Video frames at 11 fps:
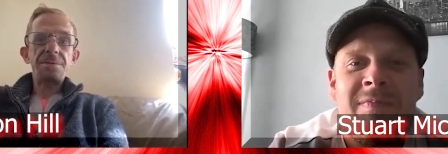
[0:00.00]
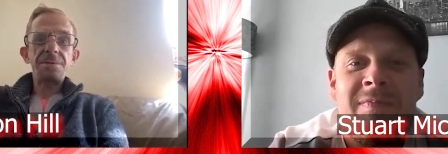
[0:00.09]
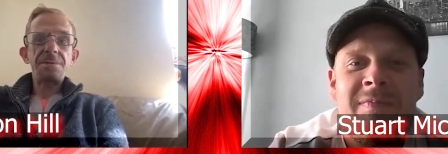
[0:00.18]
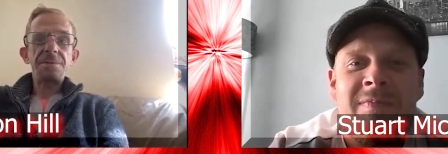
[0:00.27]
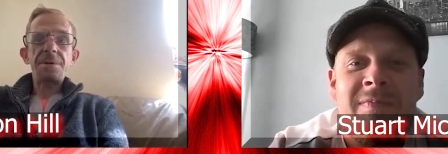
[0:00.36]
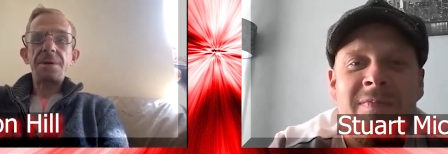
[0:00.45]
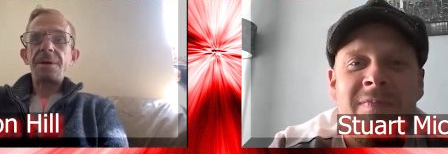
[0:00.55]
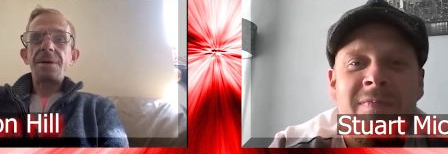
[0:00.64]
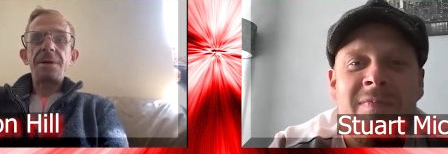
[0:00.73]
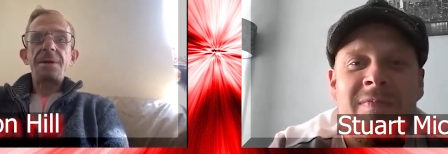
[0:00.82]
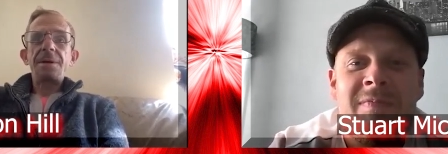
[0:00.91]

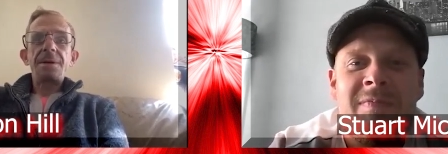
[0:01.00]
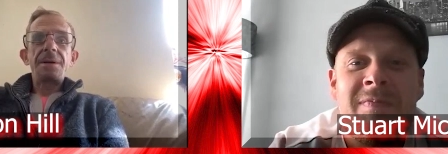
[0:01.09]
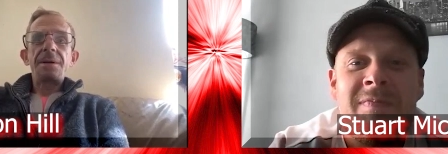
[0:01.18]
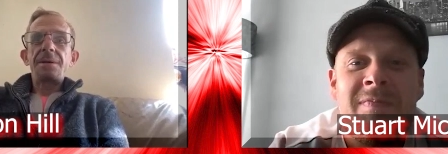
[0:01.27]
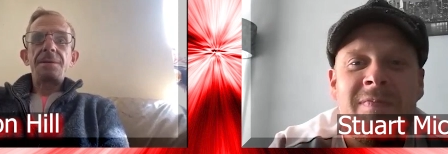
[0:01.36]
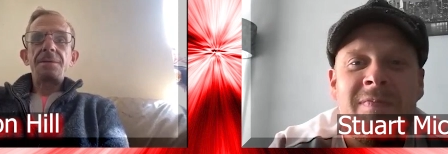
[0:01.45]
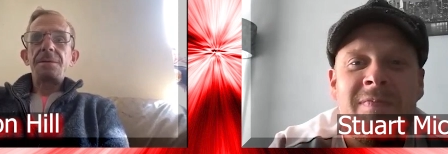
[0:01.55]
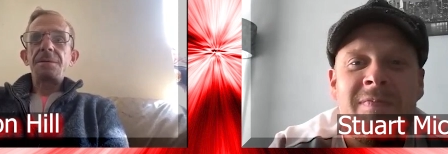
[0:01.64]
[no speech]